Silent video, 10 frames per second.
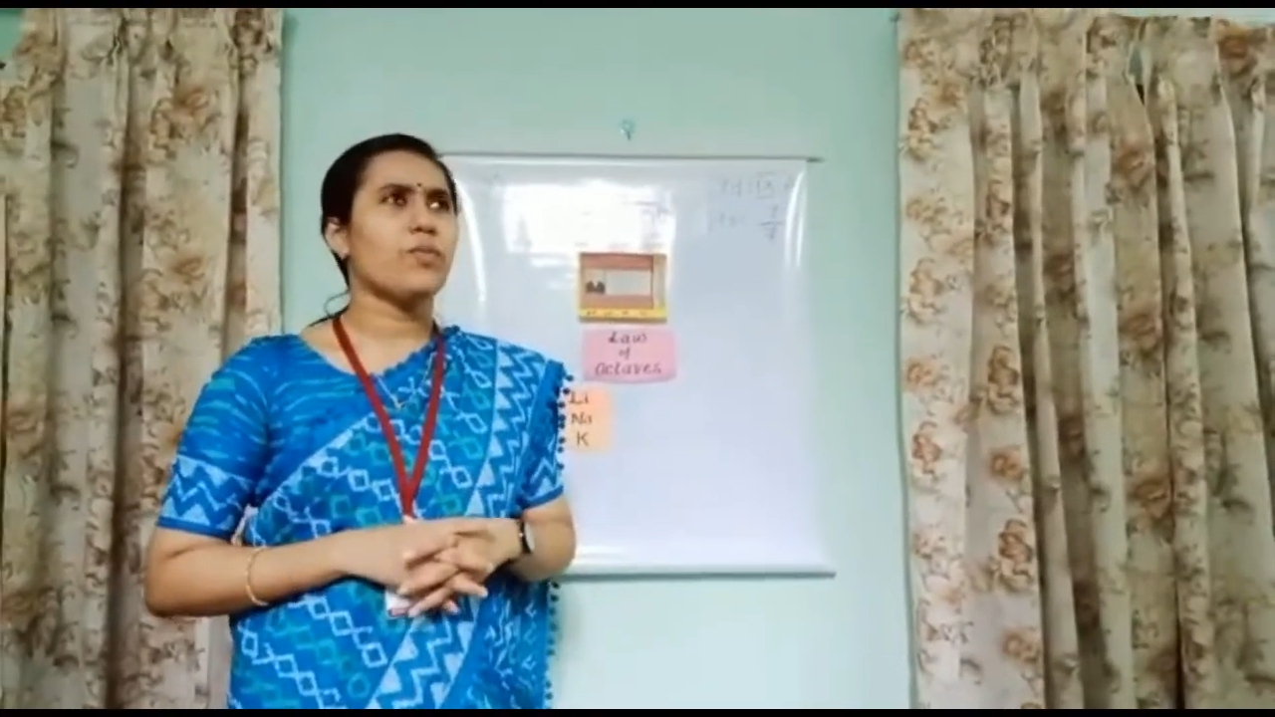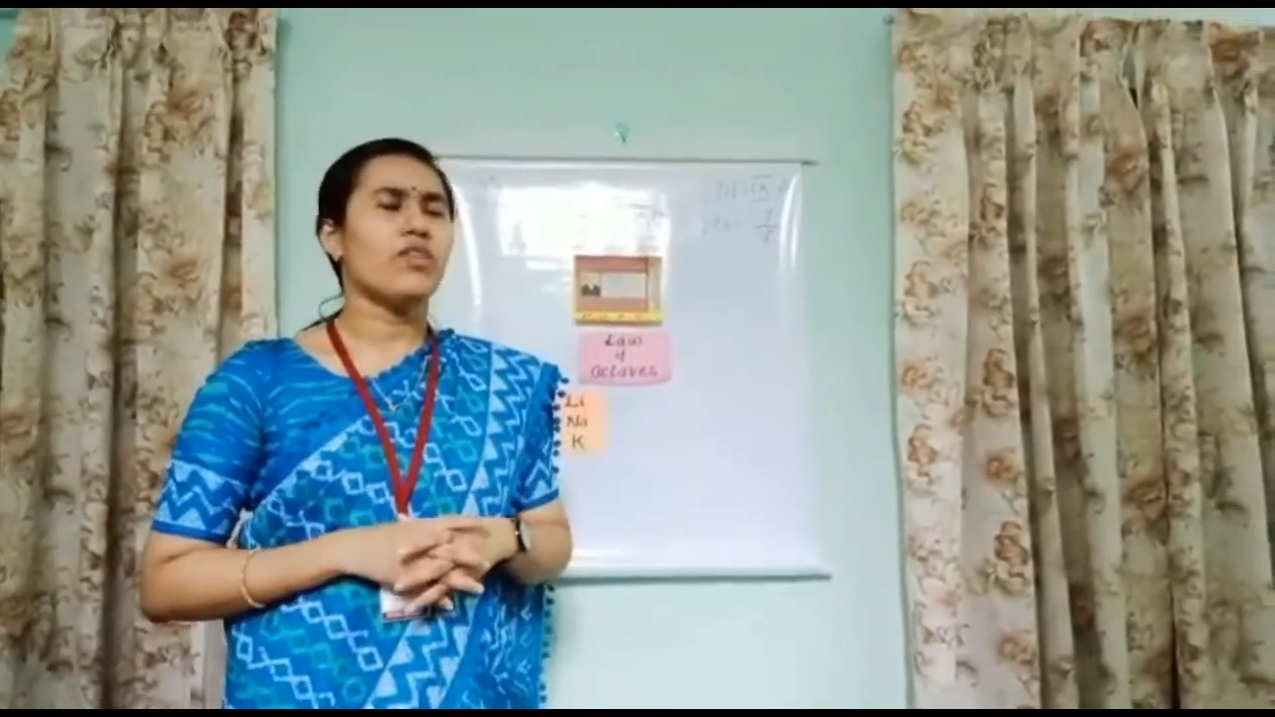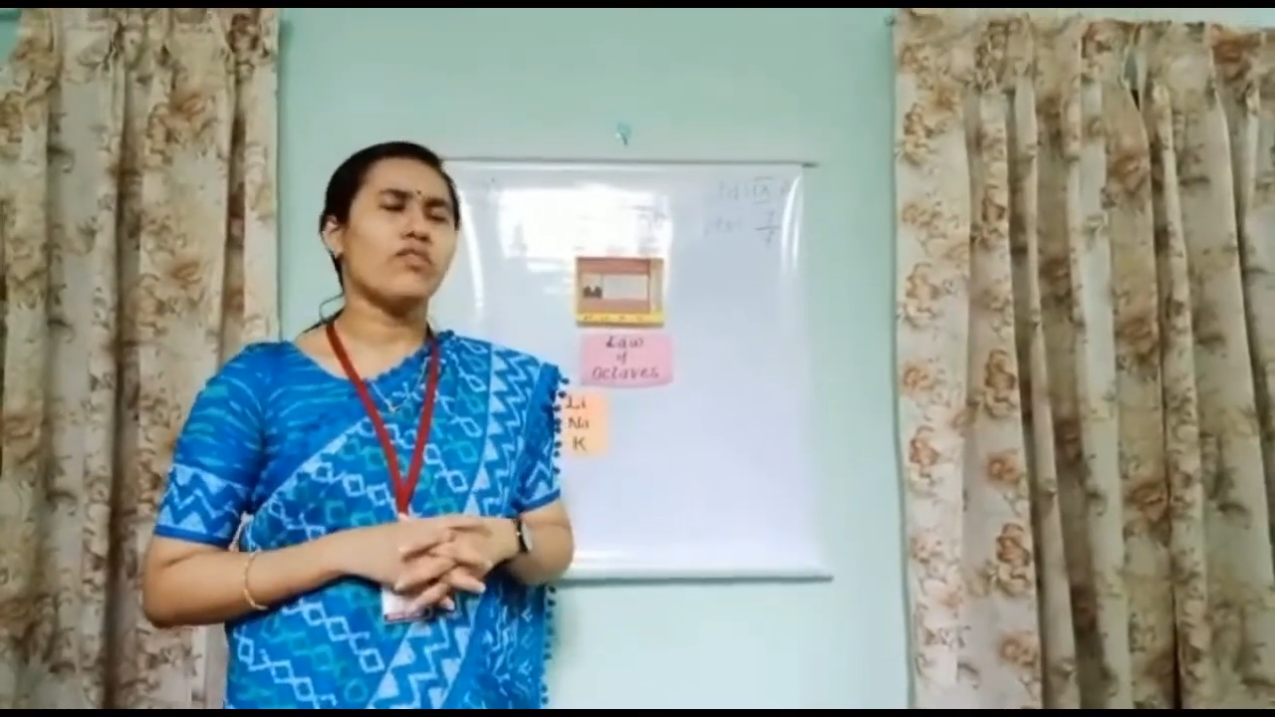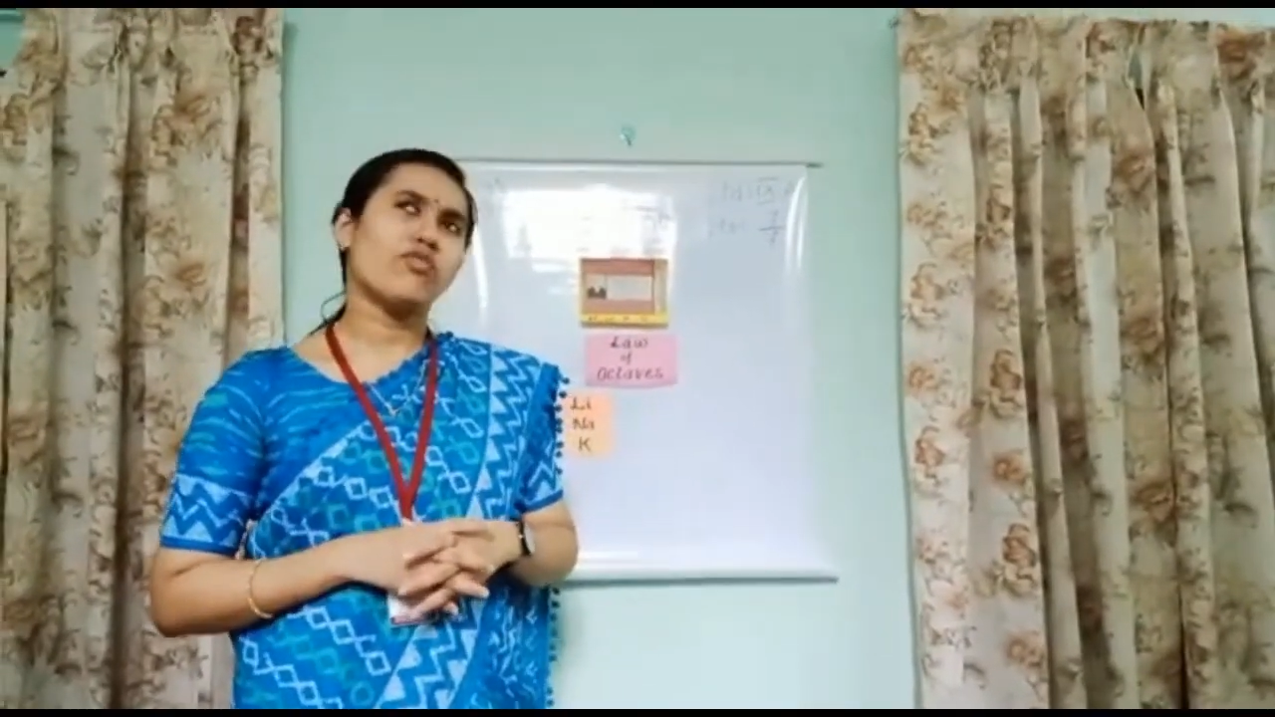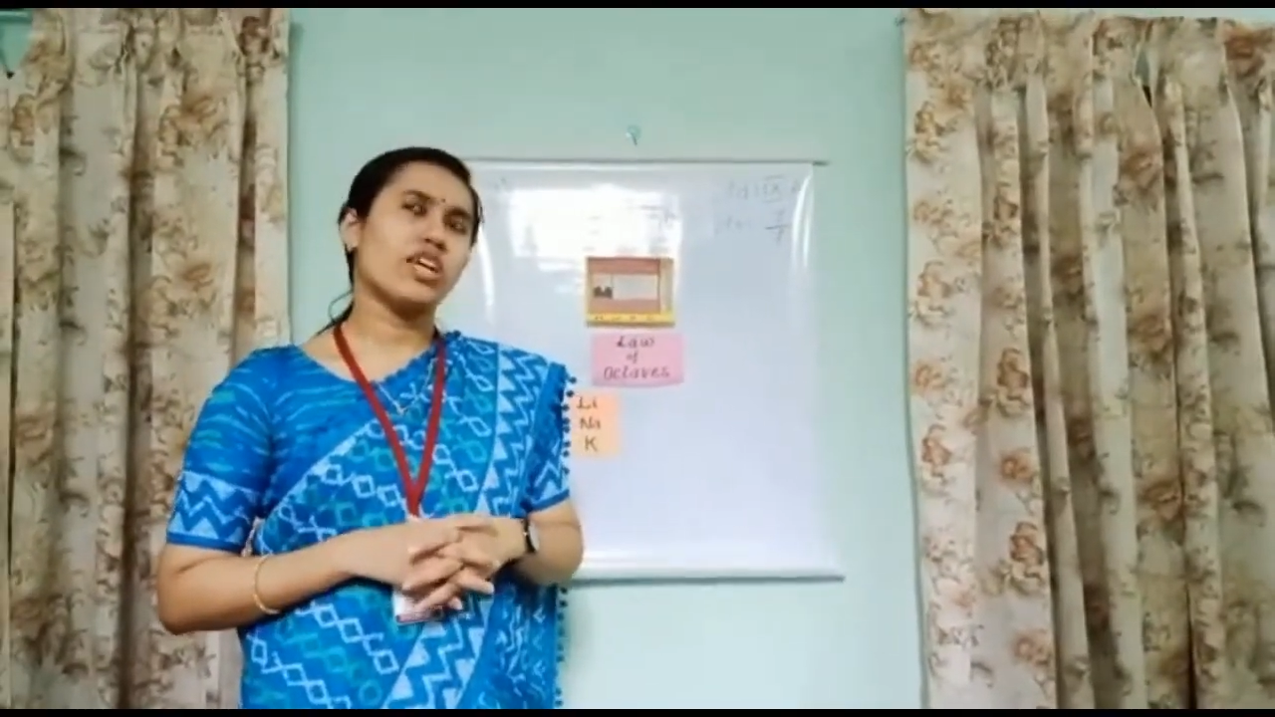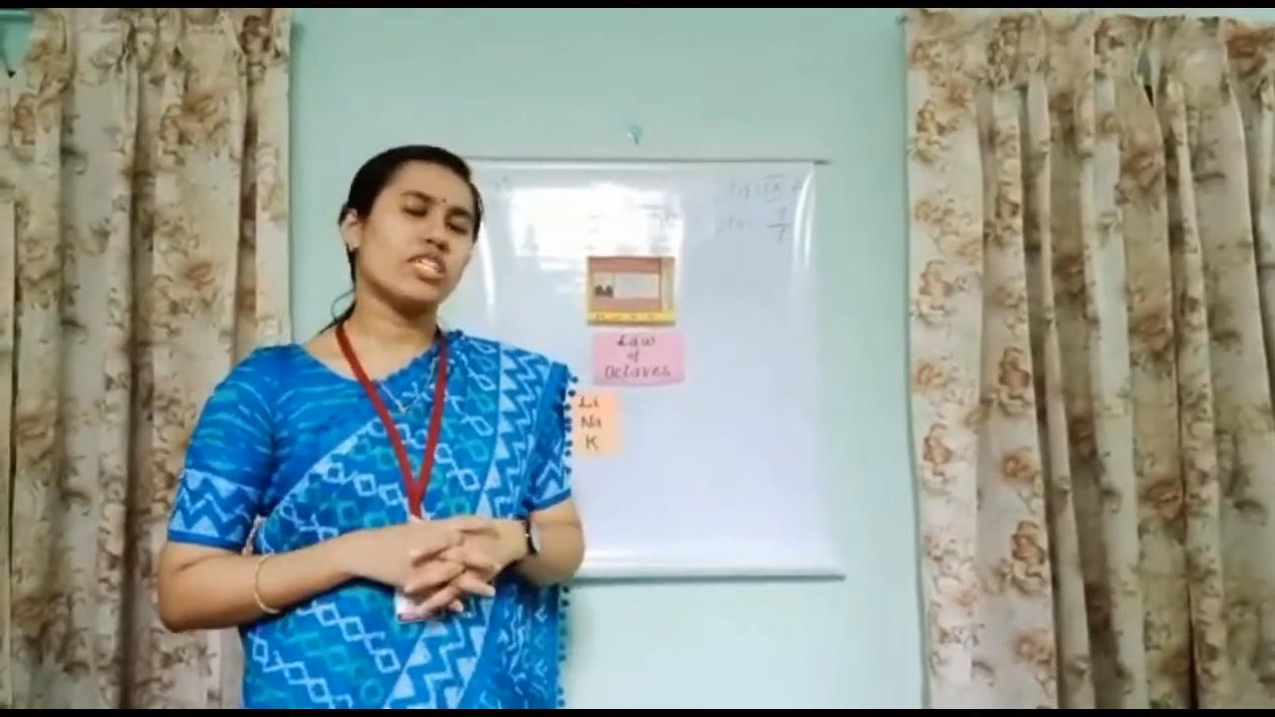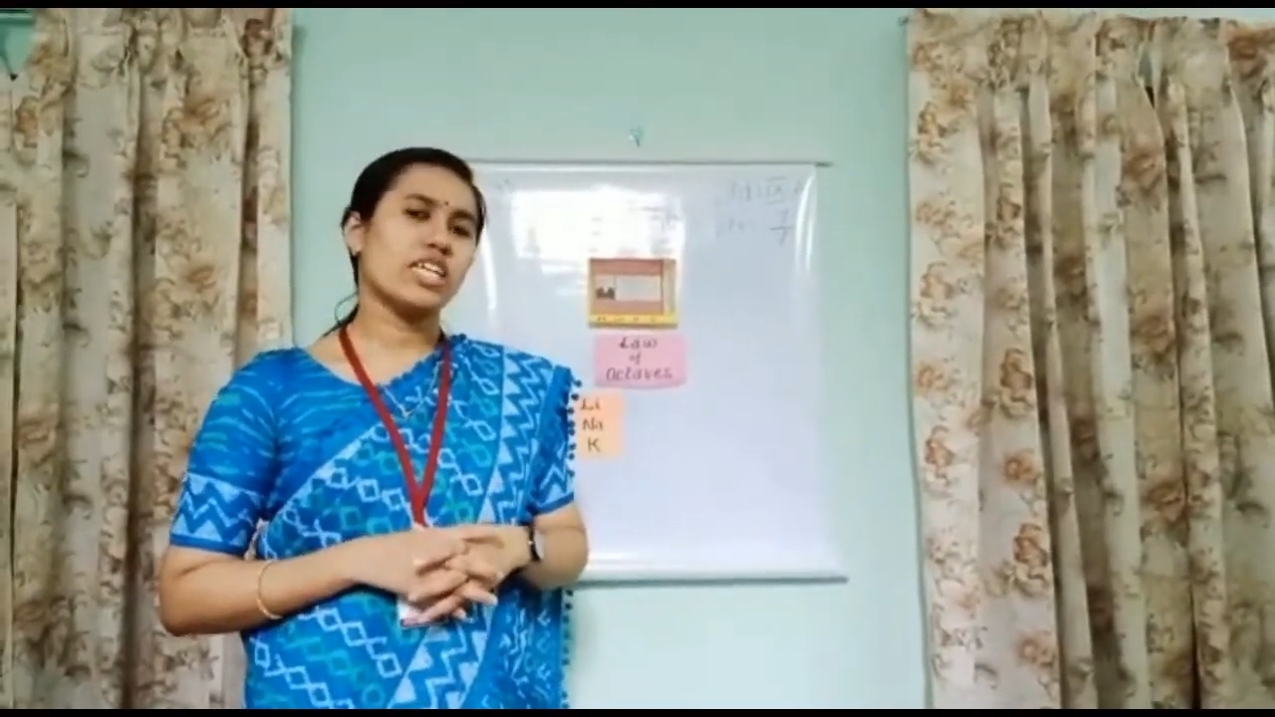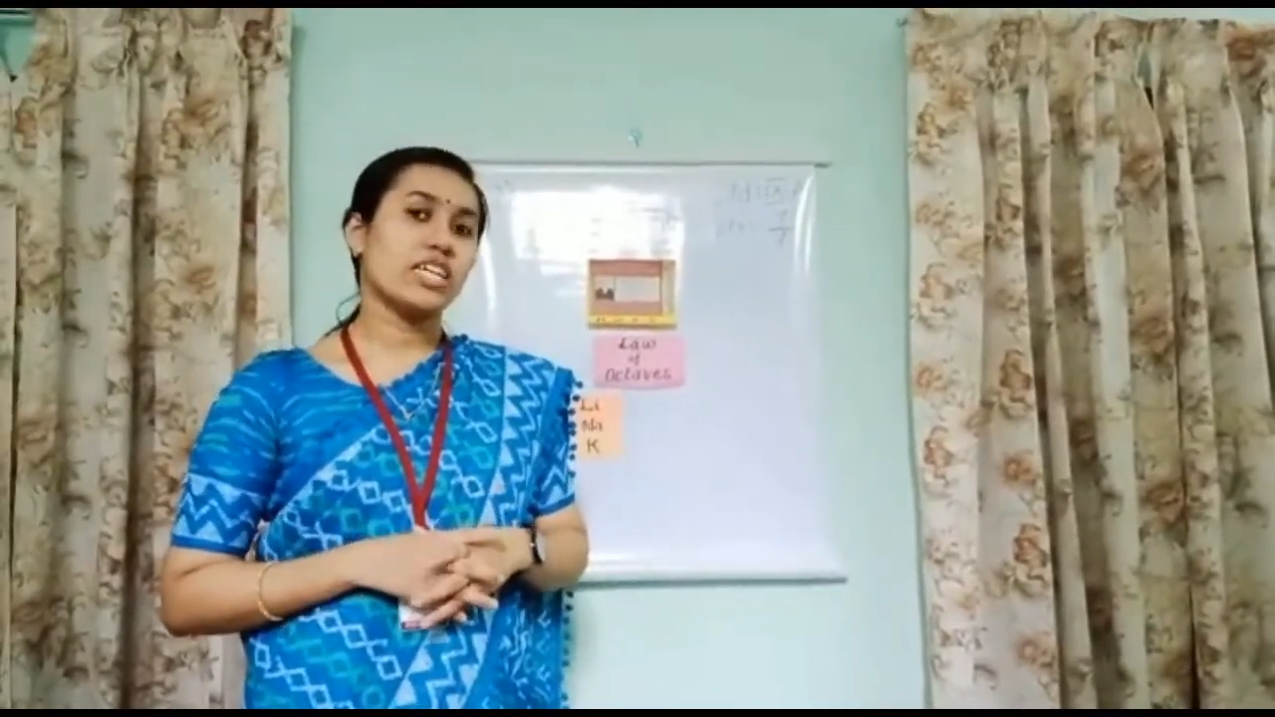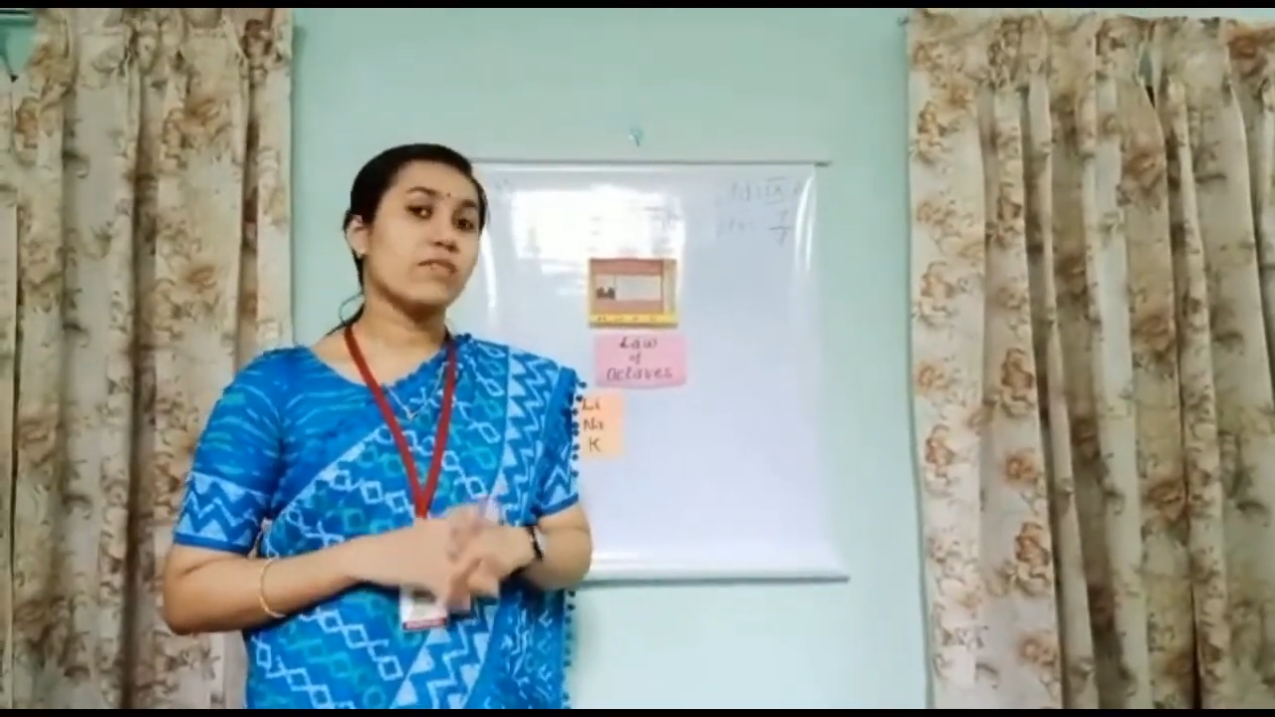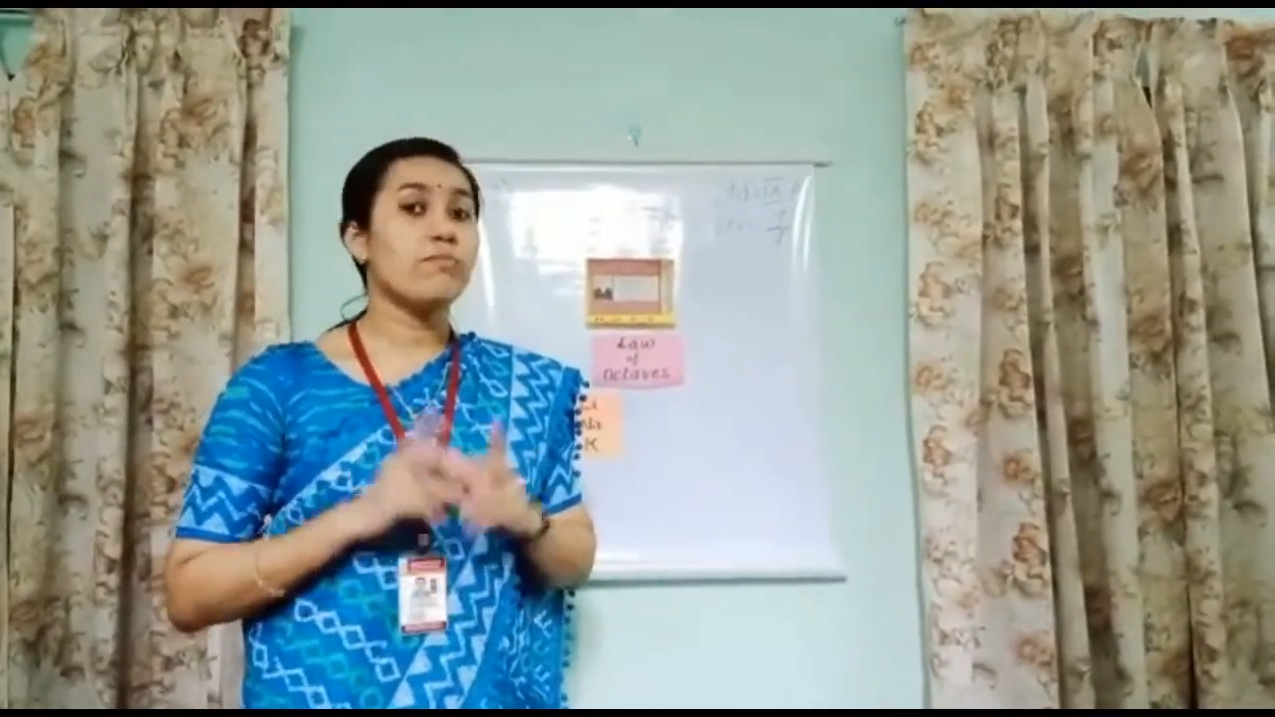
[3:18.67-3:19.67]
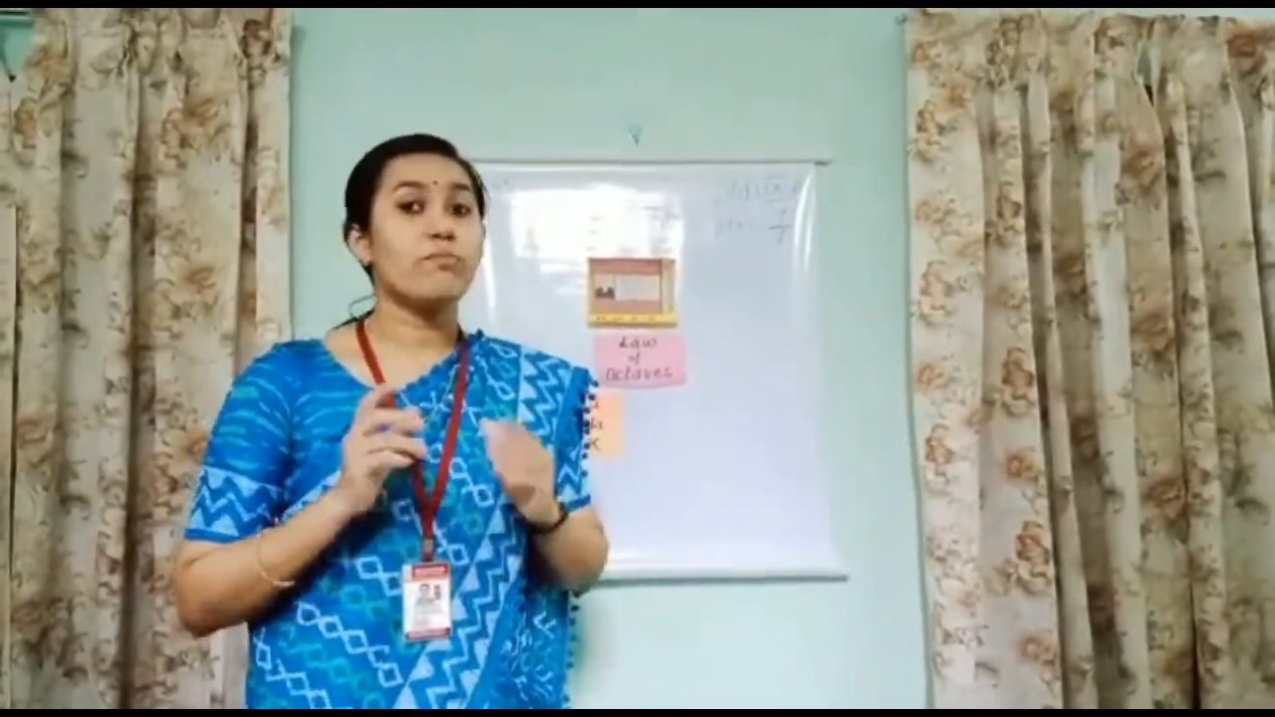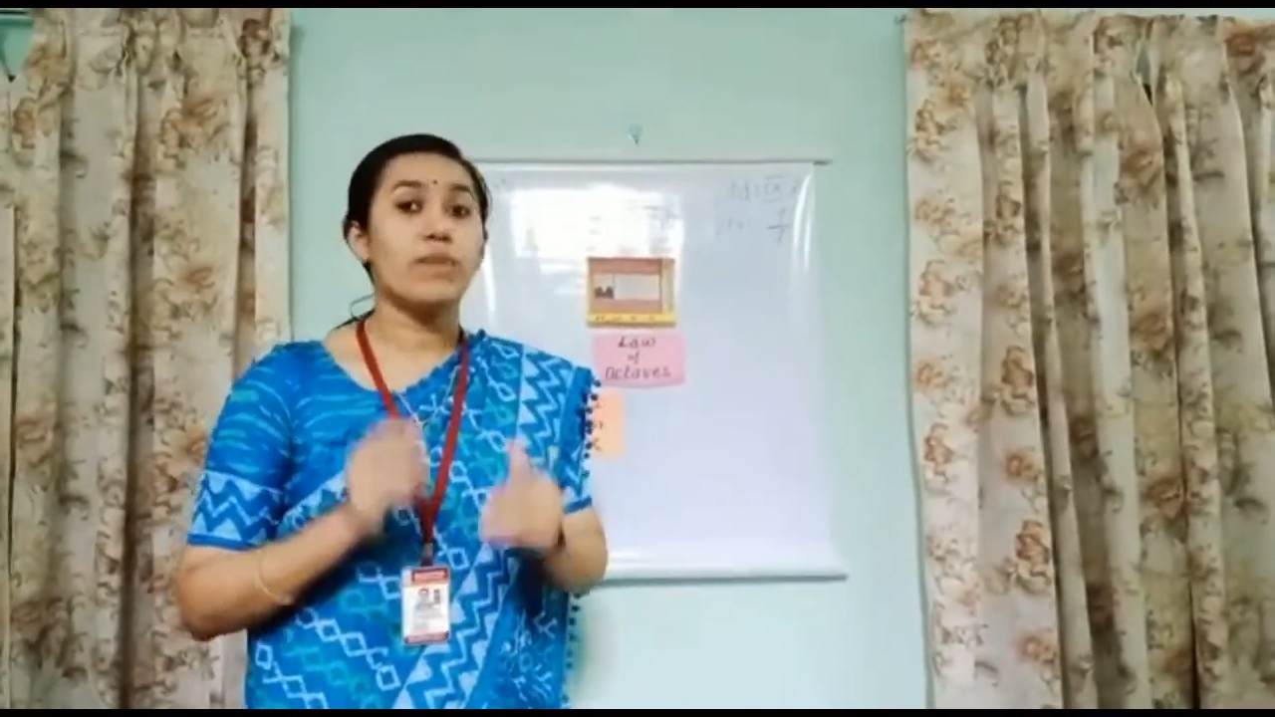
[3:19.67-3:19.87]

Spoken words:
if we are taking